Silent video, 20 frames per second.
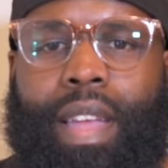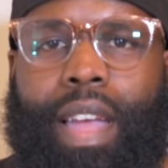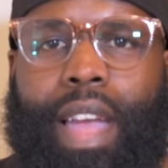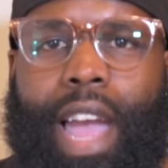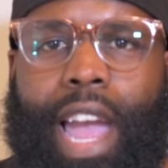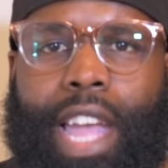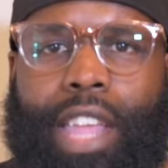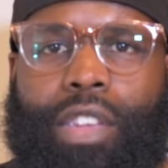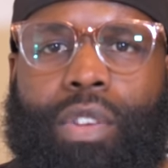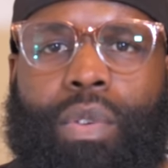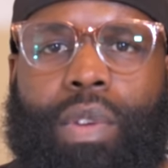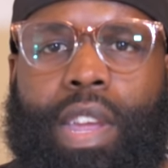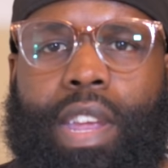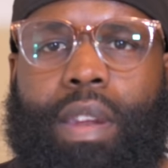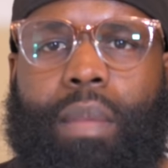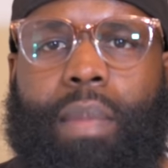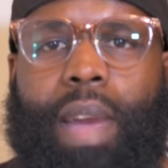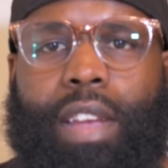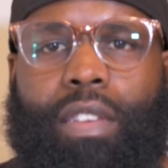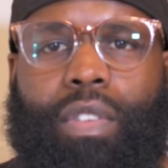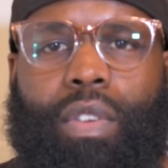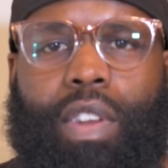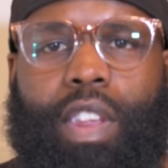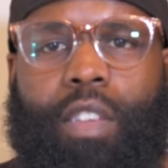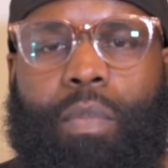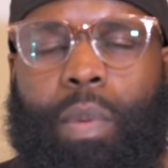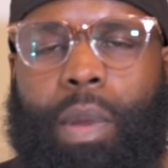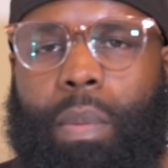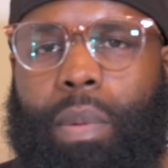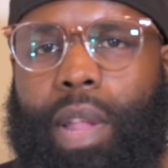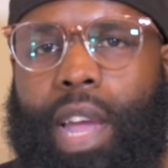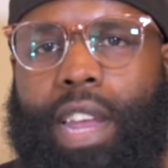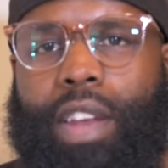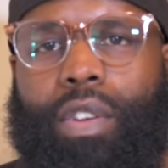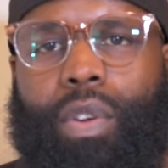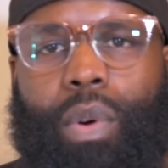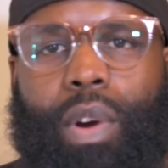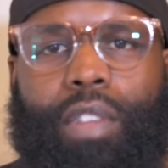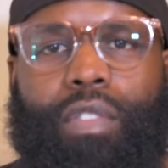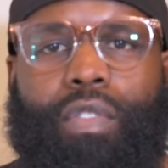And you need to make sure these people ain't
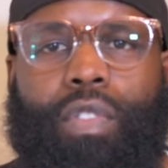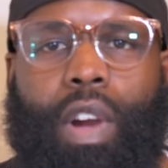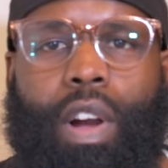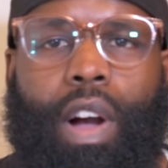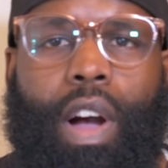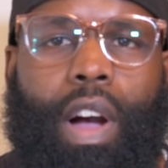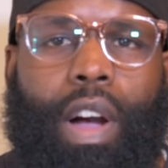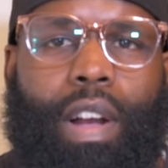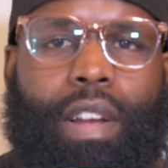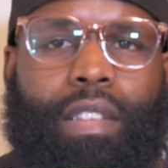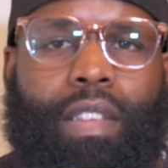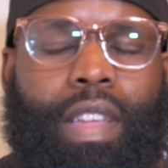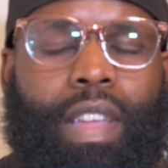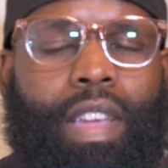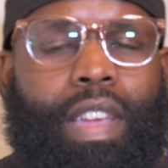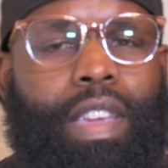doing drugs.